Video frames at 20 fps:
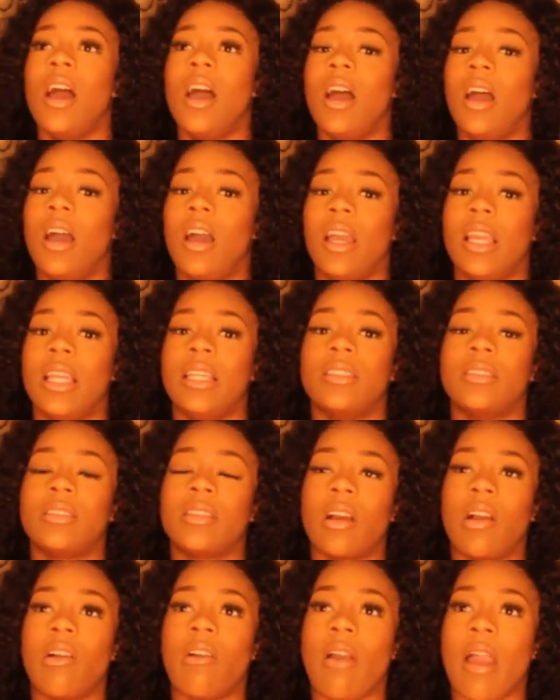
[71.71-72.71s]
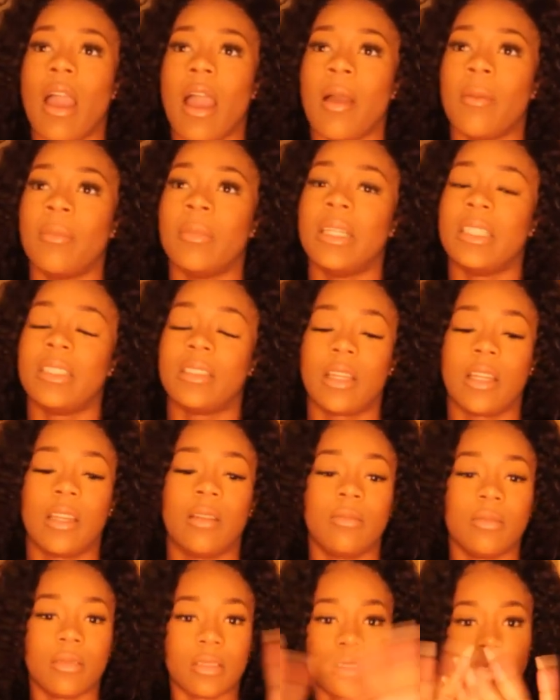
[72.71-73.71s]
Her uh, Instagram is going
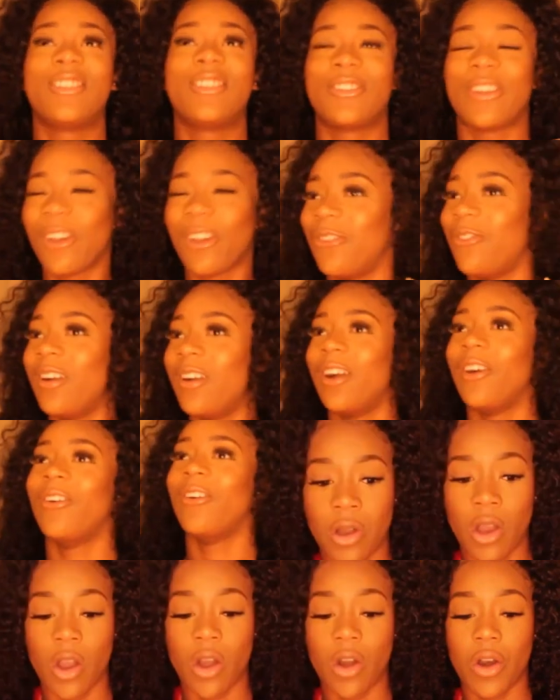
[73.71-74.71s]
to run so well.